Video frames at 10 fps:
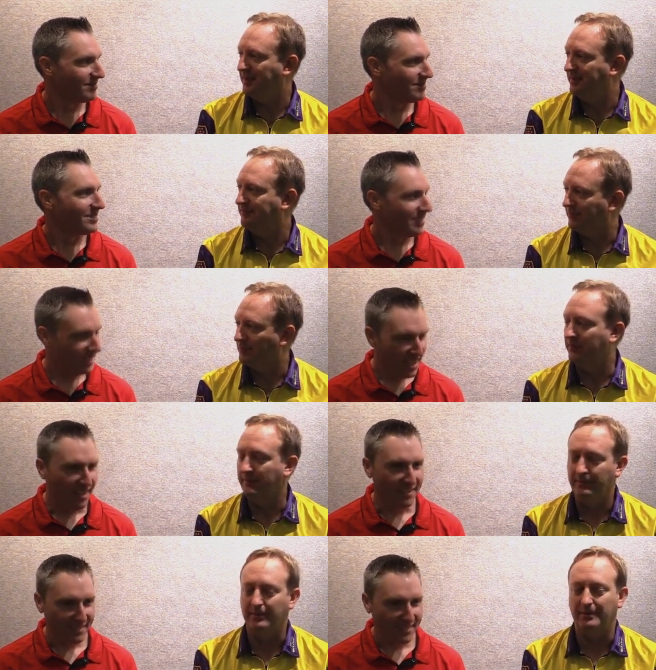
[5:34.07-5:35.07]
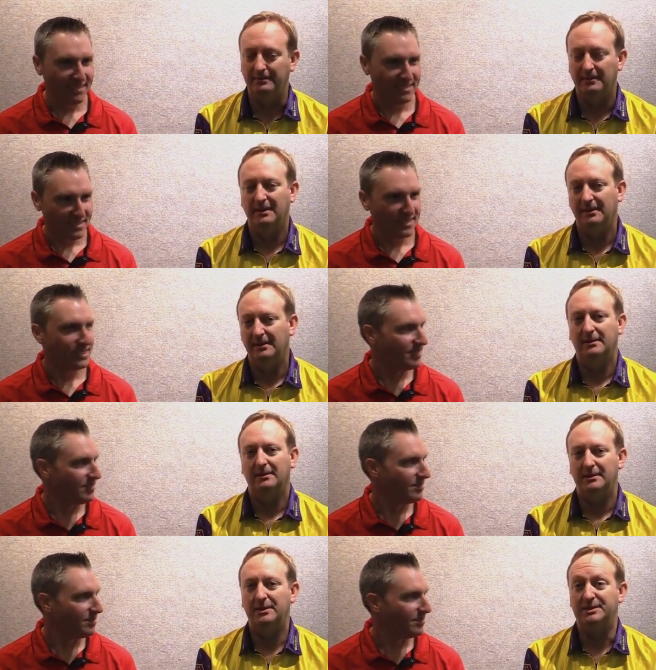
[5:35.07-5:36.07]
Speaker 1: fit for what yeah. we were
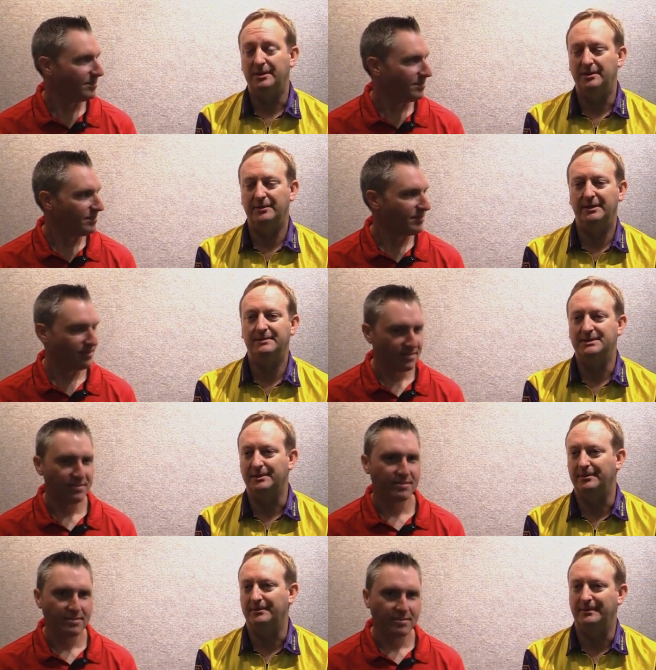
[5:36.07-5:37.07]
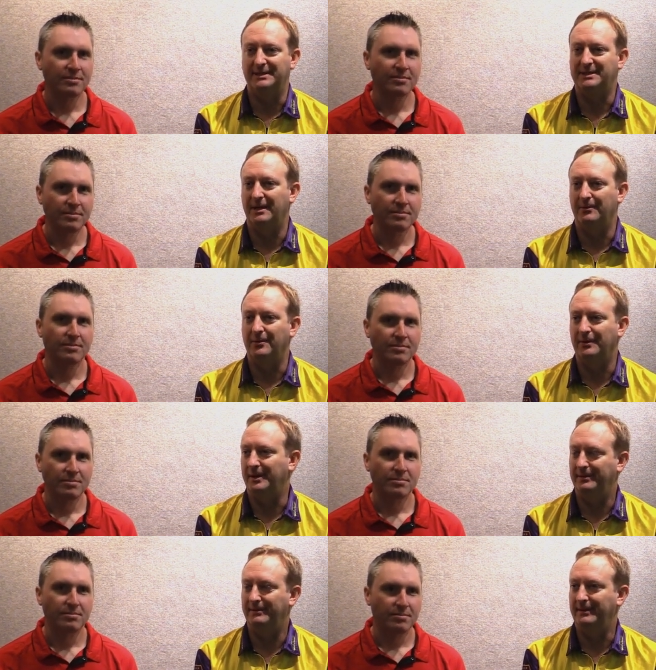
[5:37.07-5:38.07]
used to doing. So that's kind of where
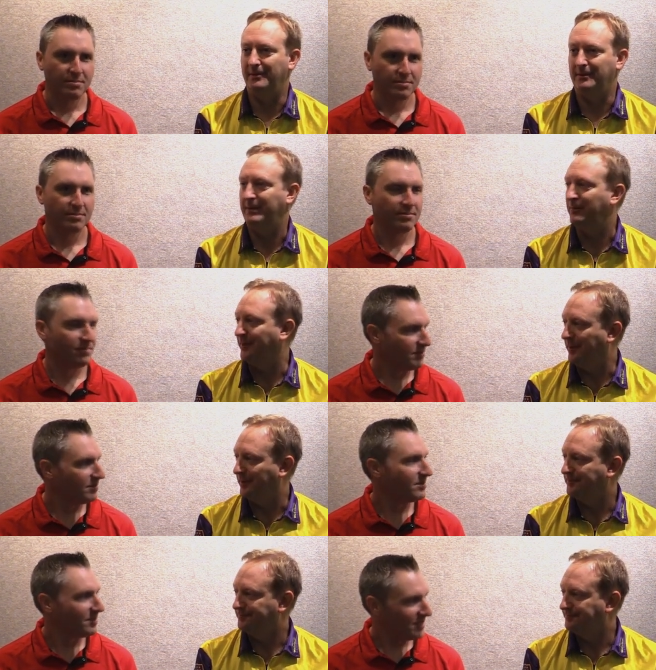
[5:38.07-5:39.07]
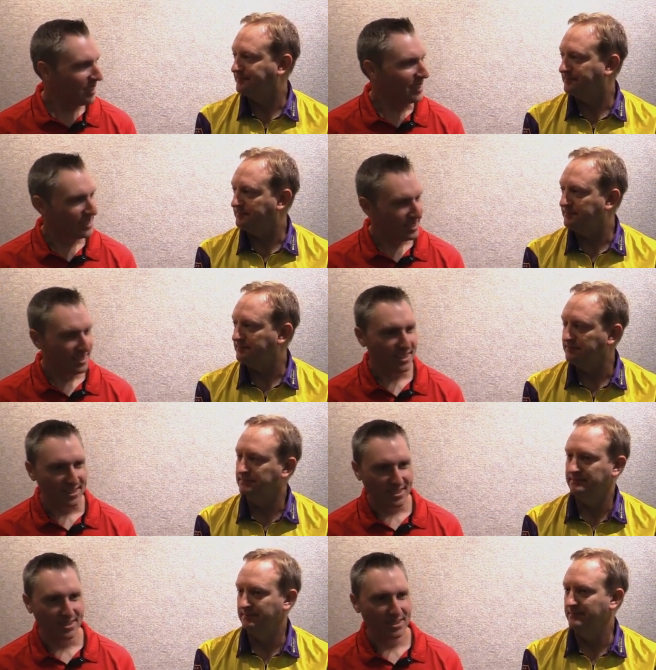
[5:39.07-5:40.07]
that, that all came about. Nice,
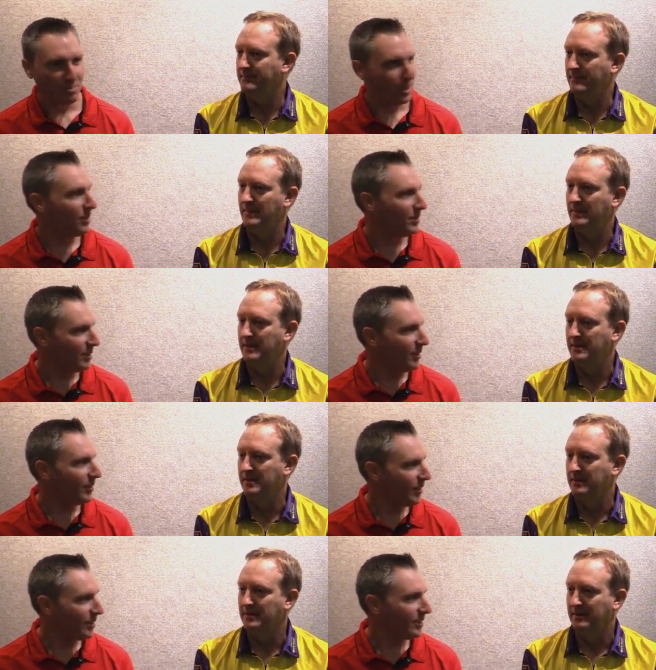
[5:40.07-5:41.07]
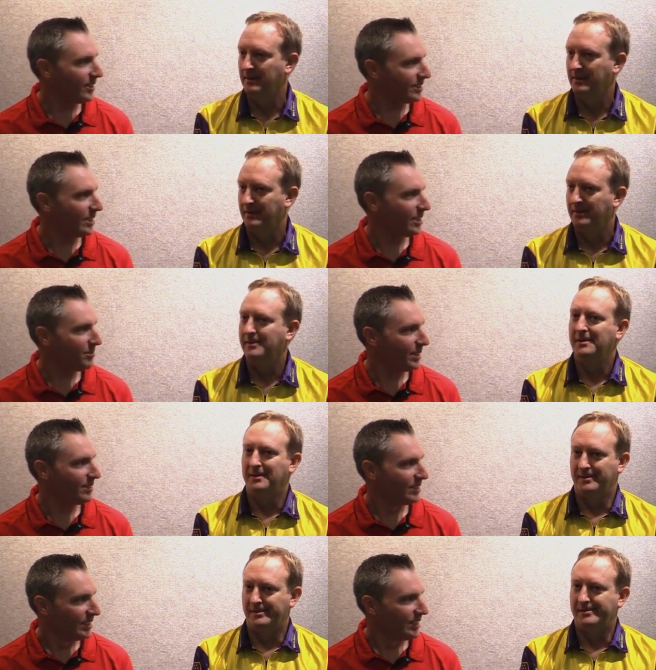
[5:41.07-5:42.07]
nice.
Speaker 2: So it's been a, a long, long time
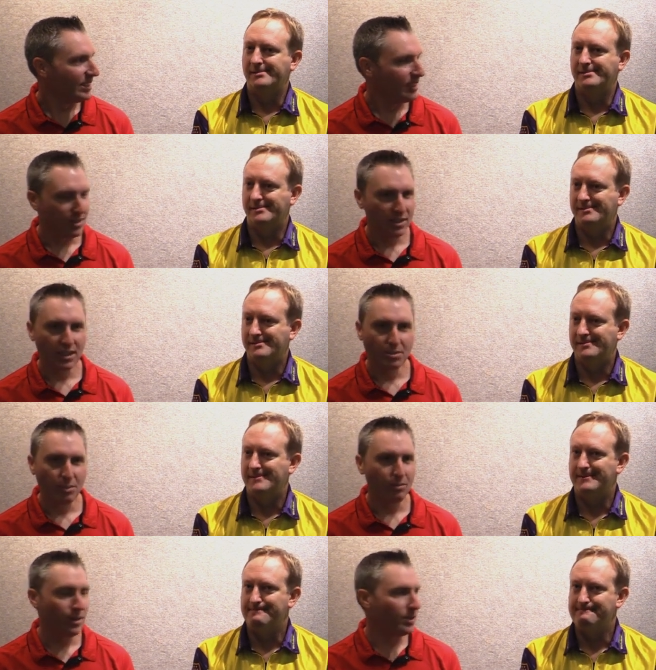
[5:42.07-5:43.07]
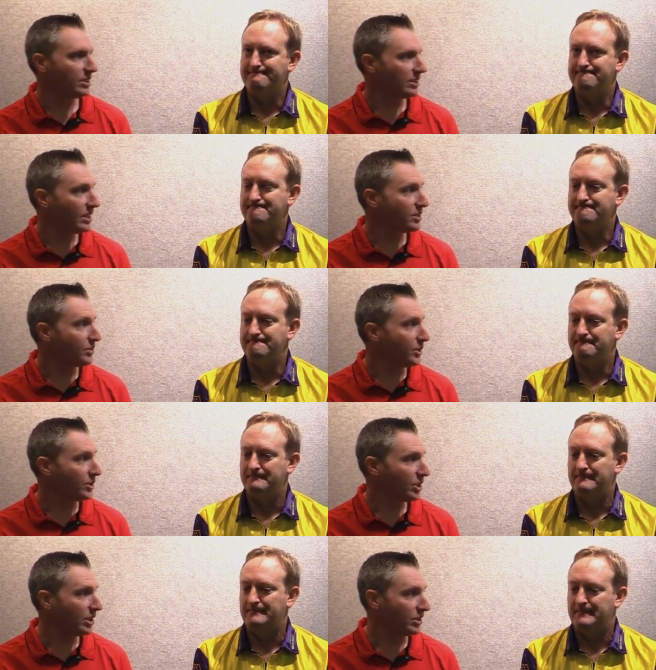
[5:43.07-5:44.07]
and you know, you guys have been very successful
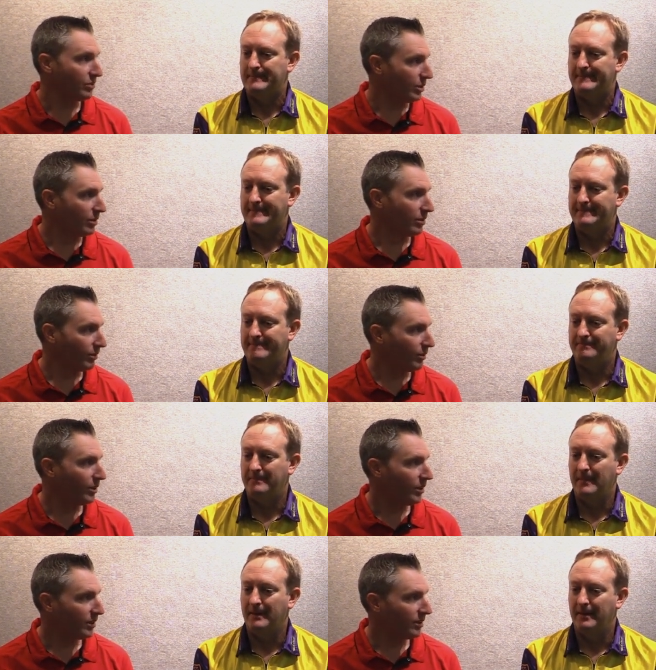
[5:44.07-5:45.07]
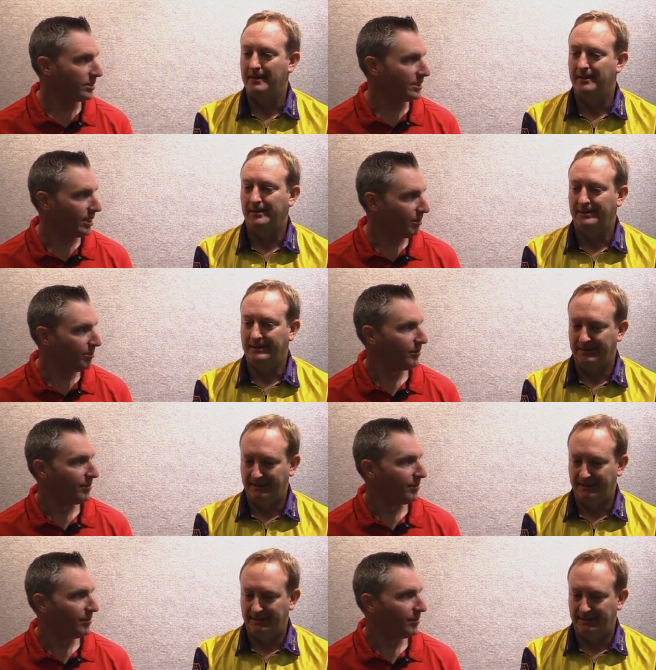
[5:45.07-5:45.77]
in trucks for, for a long, long time.